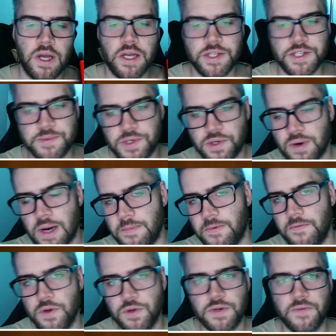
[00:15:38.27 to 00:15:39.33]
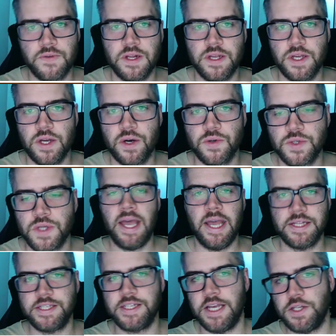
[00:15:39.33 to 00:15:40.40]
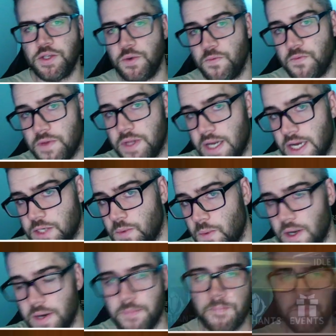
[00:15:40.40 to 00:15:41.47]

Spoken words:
subscribe for future videos, and stay tuned for the next one.